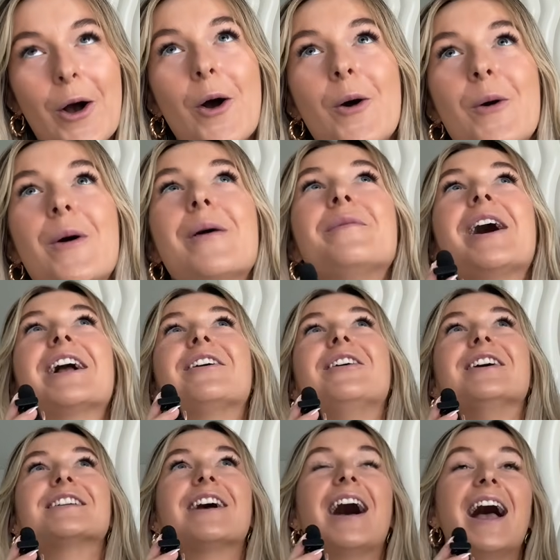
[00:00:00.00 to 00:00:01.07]
Oh my
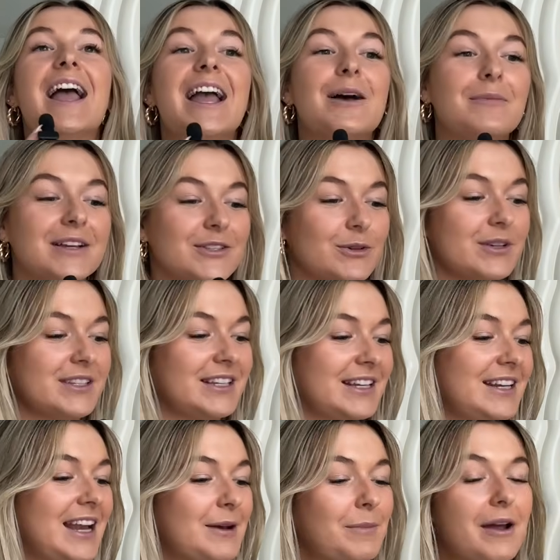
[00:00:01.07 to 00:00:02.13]
gosh, I am
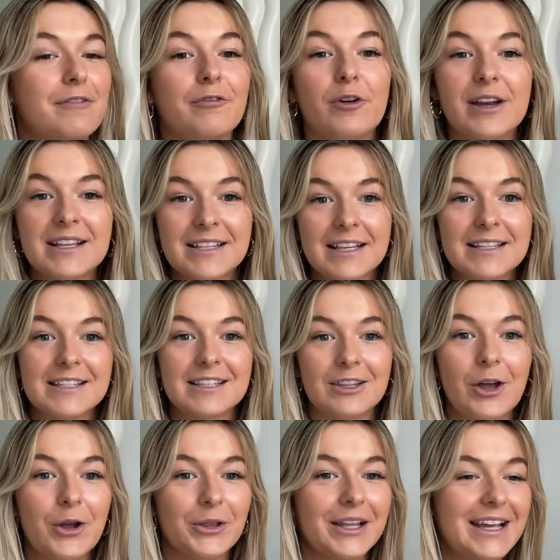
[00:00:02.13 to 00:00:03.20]
exhausted and my voice is
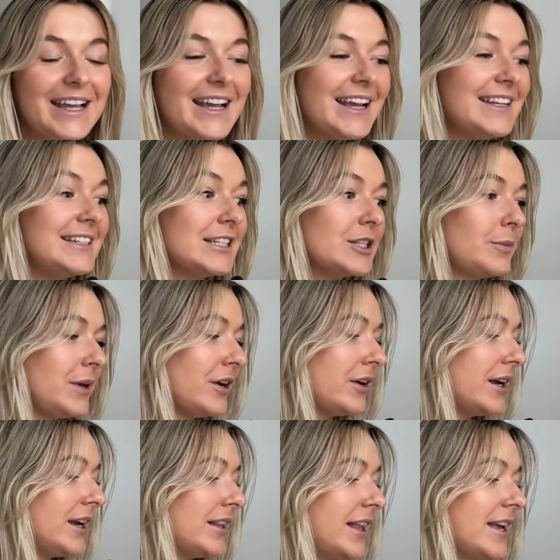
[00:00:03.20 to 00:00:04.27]
slowly
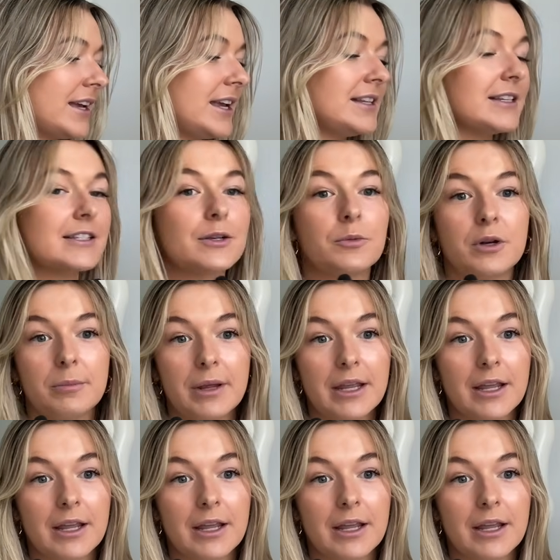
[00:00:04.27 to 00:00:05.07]
disappearing. Like, it doesn't want to be